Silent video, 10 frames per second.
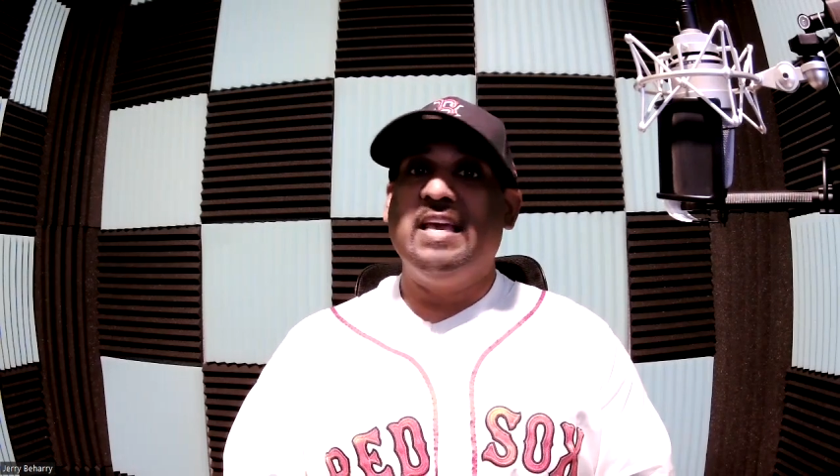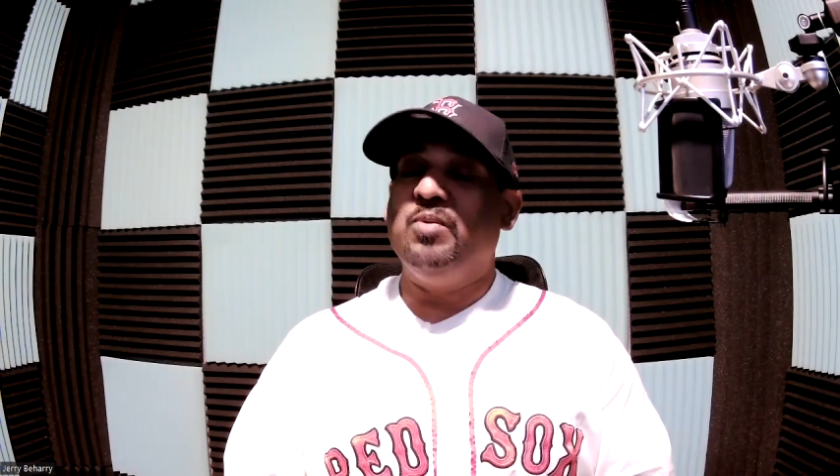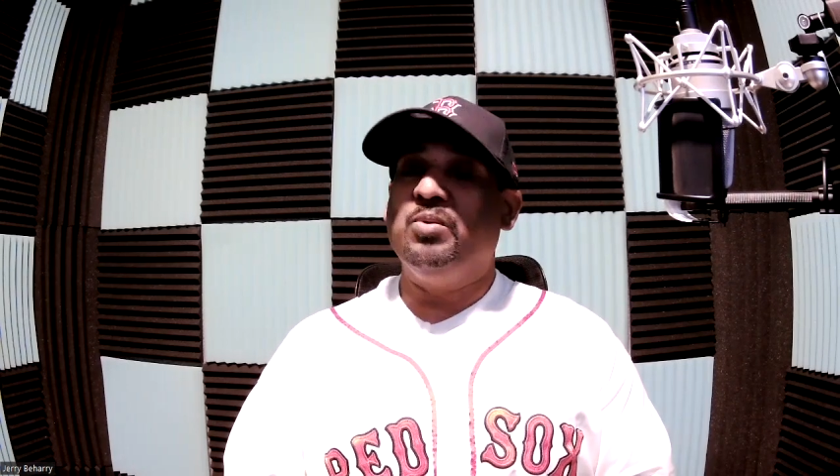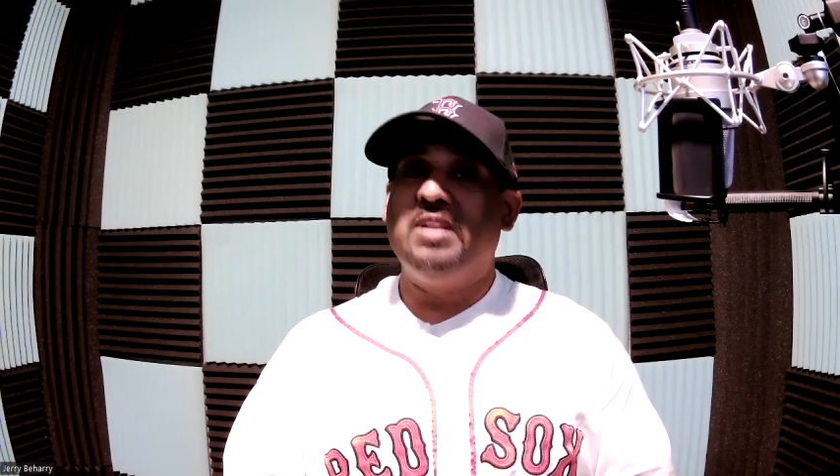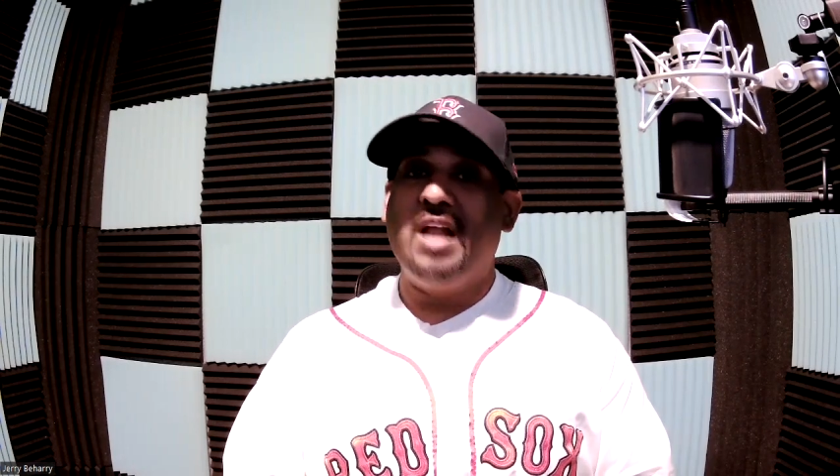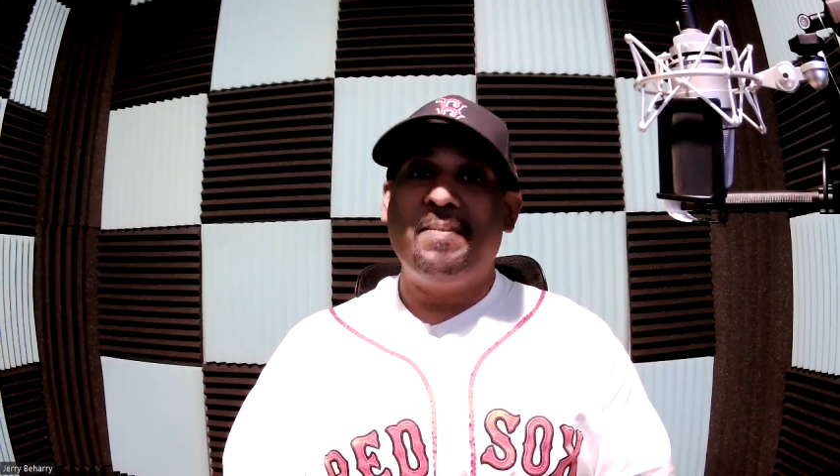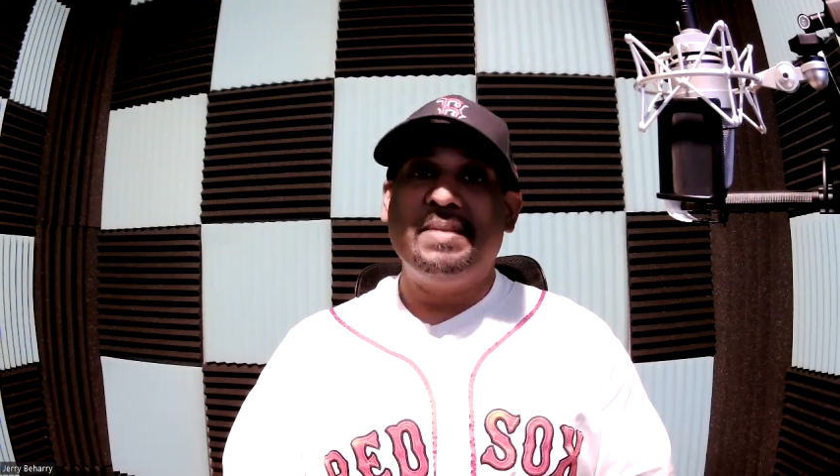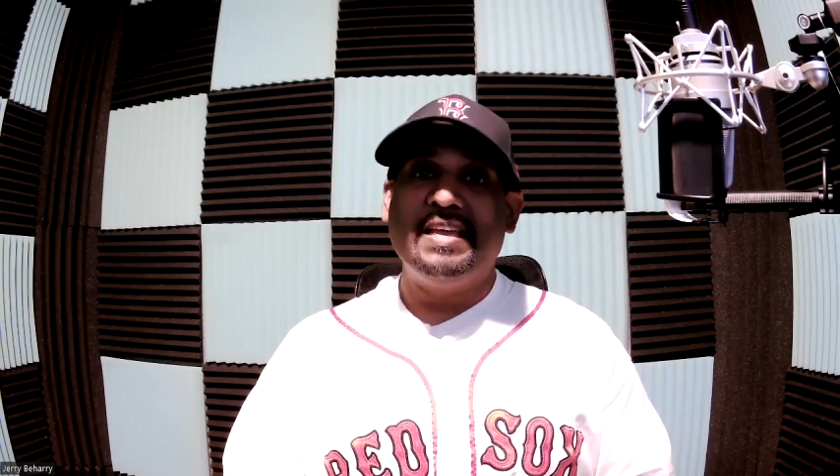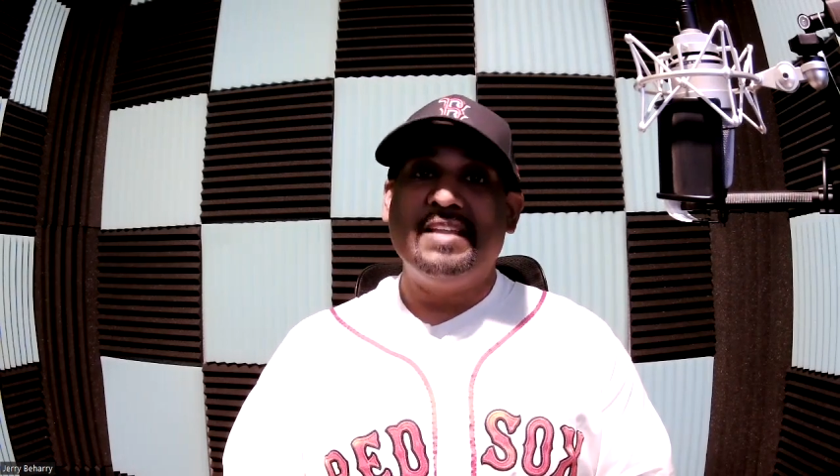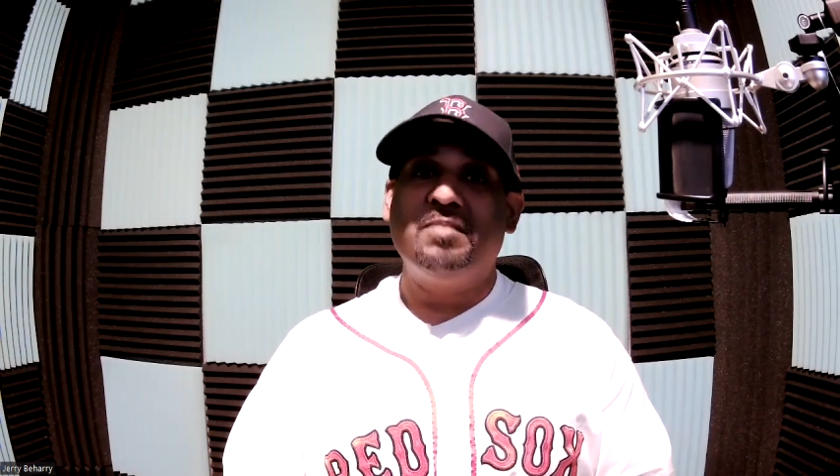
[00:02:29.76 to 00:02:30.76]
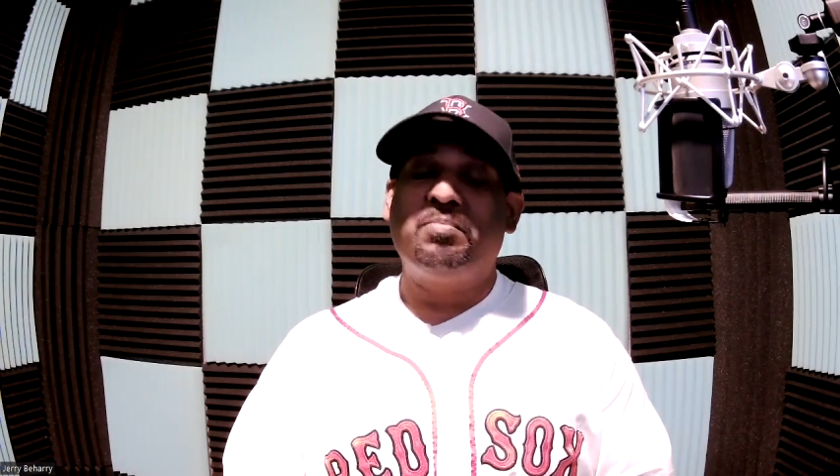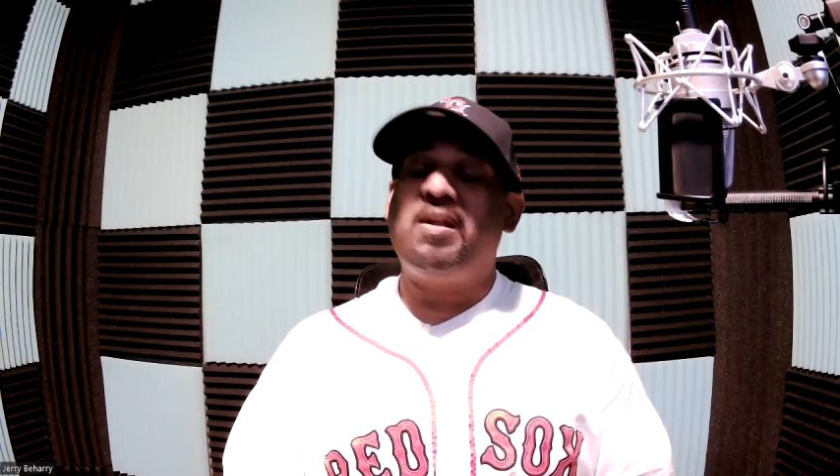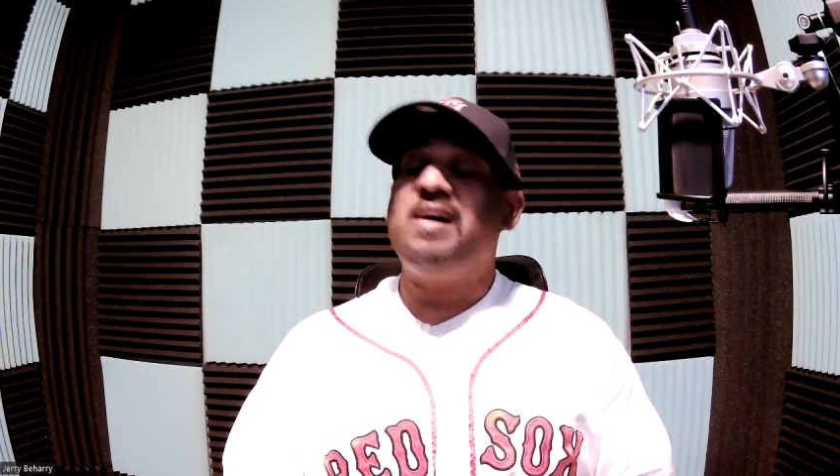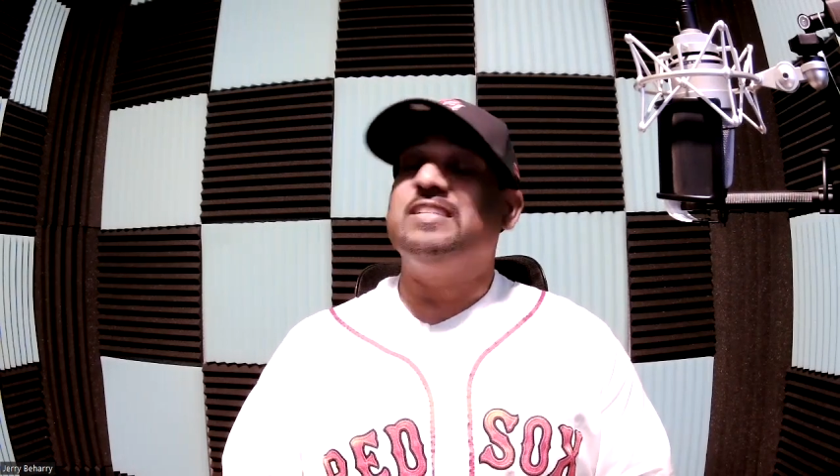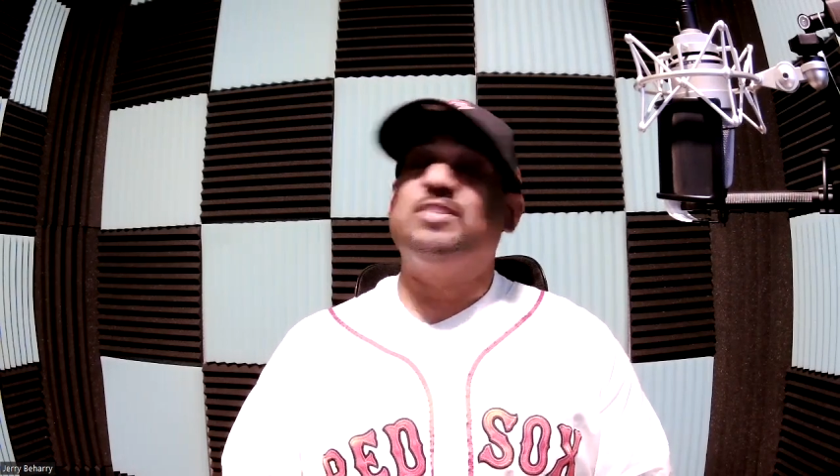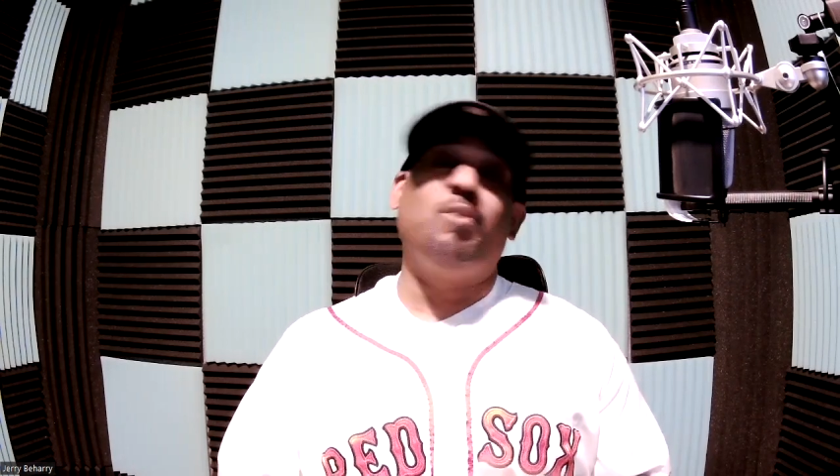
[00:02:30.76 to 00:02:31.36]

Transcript: he will not be getting the prize.